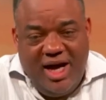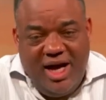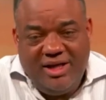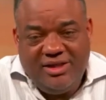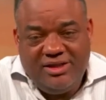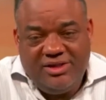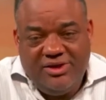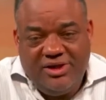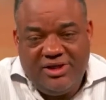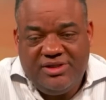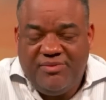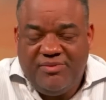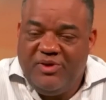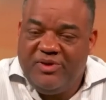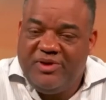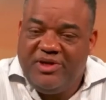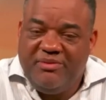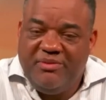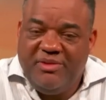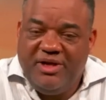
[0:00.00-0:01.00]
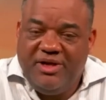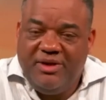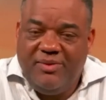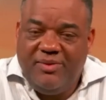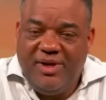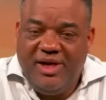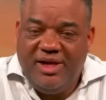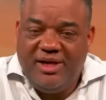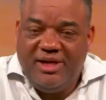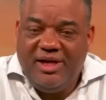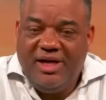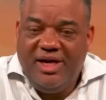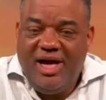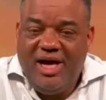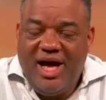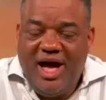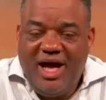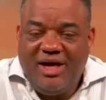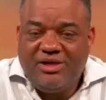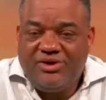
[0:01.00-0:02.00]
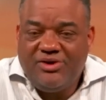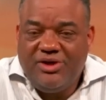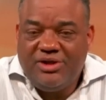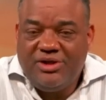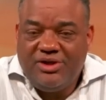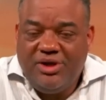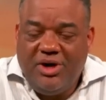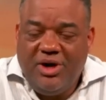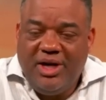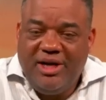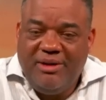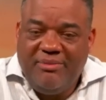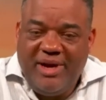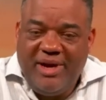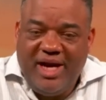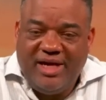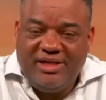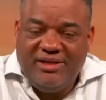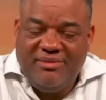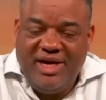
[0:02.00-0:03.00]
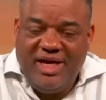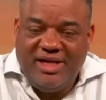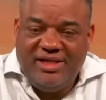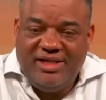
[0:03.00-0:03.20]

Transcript: I'll start smoking marijuana. I'll start talking back to my